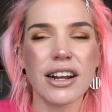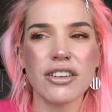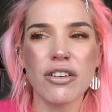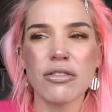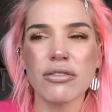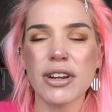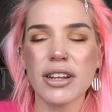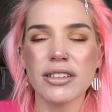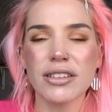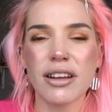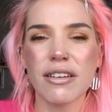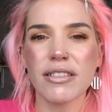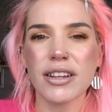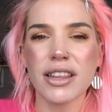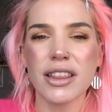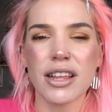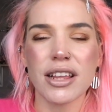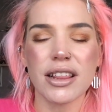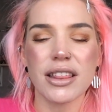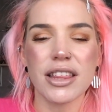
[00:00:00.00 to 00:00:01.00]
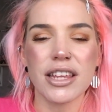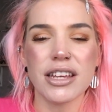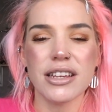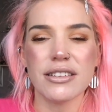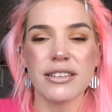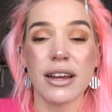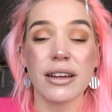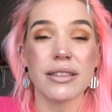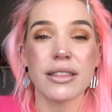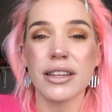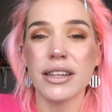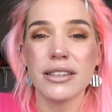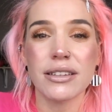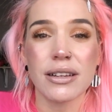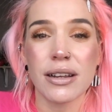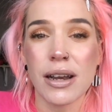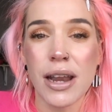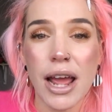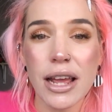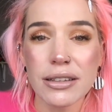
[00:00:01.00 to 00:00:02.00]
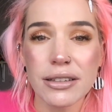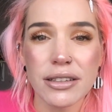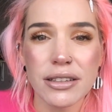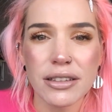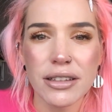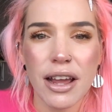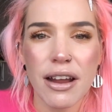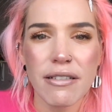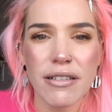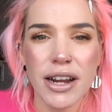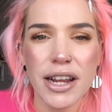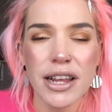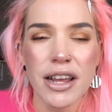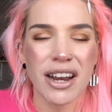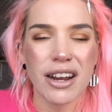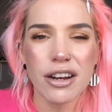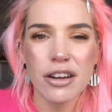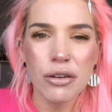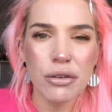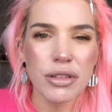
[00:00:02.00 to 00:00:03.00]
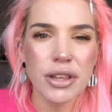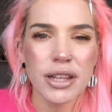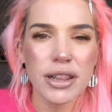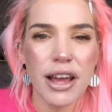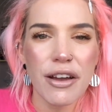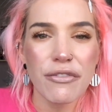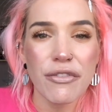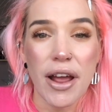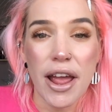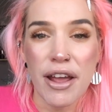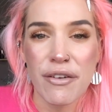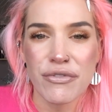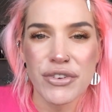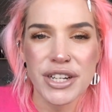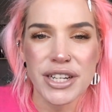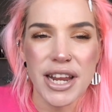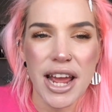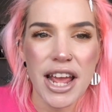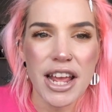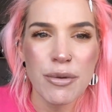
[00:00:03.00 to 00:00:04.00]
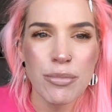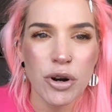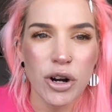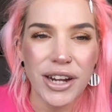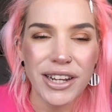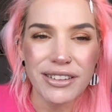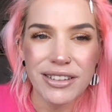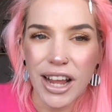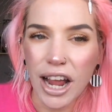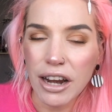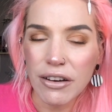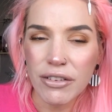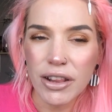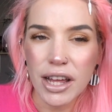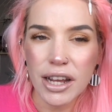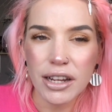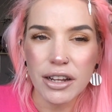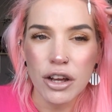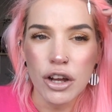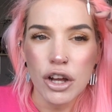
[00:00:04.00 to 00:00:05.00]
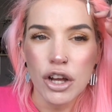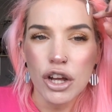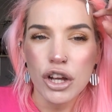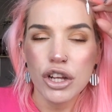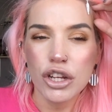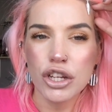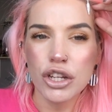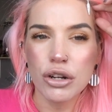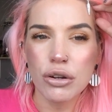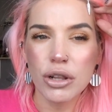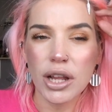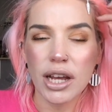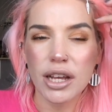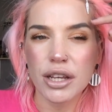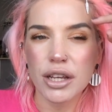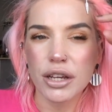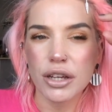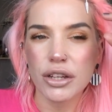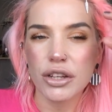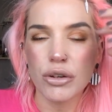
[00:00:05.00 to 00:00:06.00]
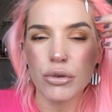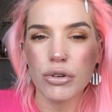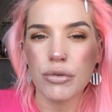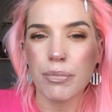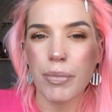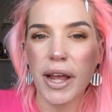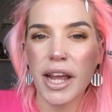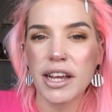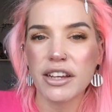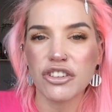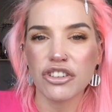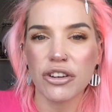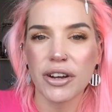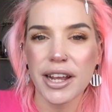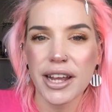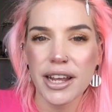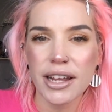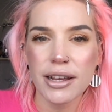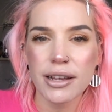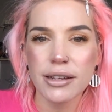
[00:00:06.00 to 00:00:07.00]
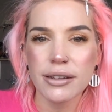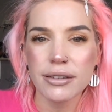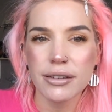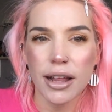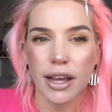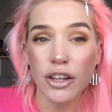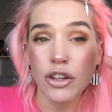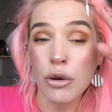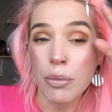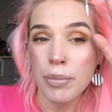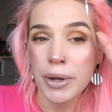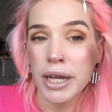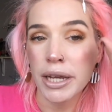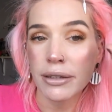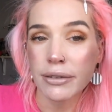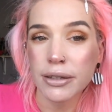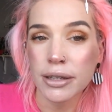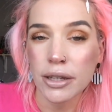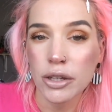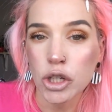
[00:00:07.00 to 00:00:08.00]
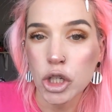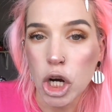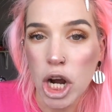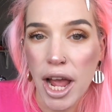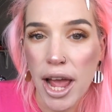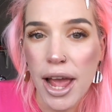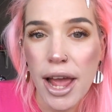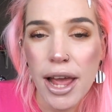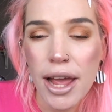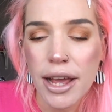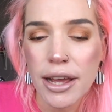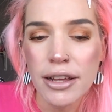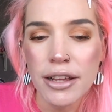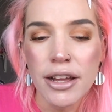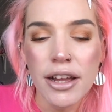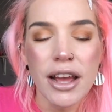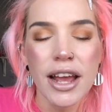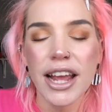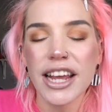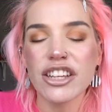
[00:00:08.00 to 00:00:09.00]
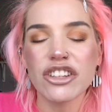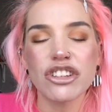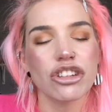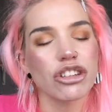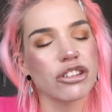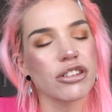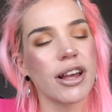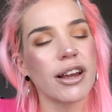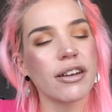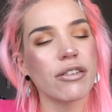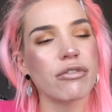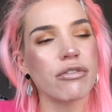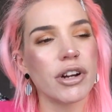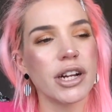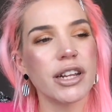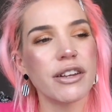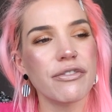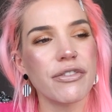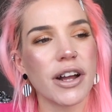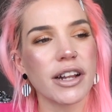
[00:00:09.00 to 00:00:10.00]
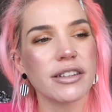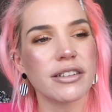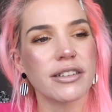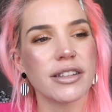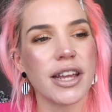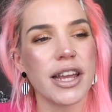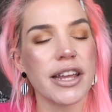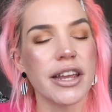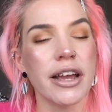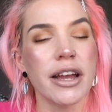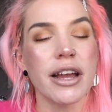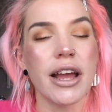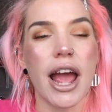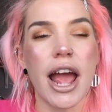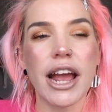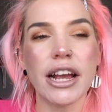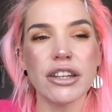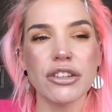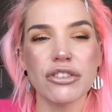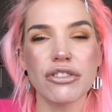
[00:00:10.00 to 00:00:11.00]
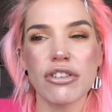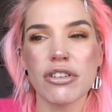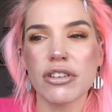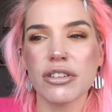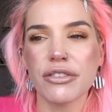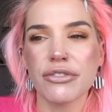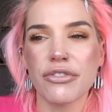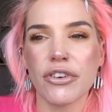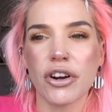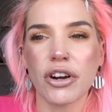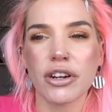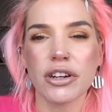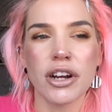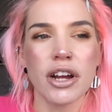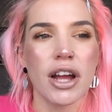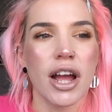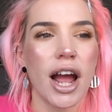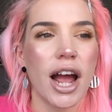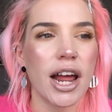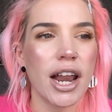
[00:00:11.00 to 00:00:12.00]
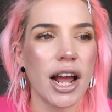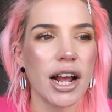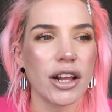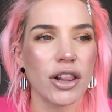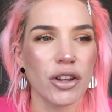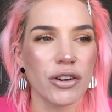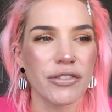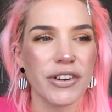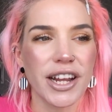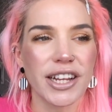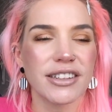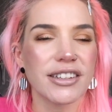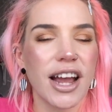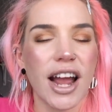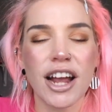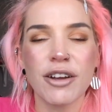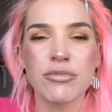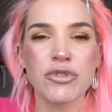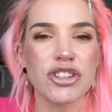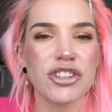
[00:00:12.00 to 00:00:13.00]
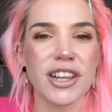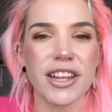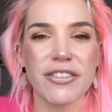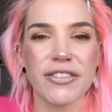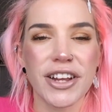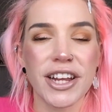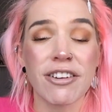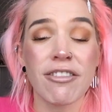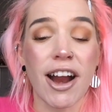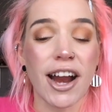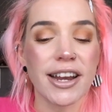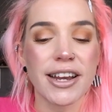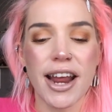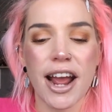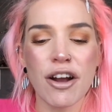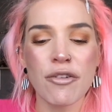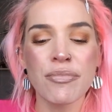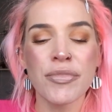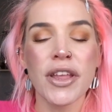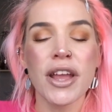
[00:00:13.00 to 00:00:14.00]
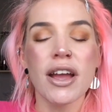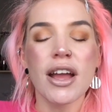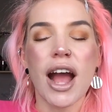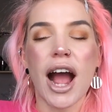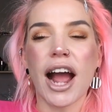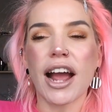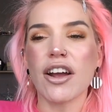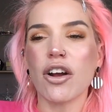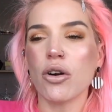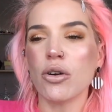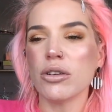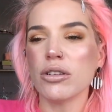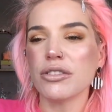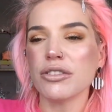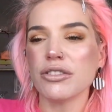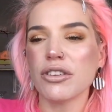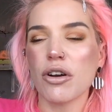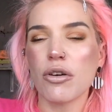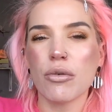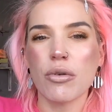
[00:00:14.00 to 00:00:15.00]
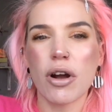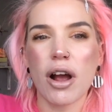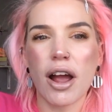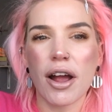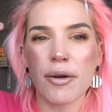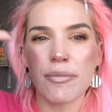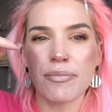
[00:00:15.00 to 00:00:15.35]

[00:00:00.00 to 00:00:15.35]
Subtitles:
I don't necessarily think these are necessary, and I don't think they're for every day, but it's kind of like, you know, like you would pierce your ears, like you're piercing your hair. It's just like really fancy, extra as fuck, and I love it. I'm just living right now. I also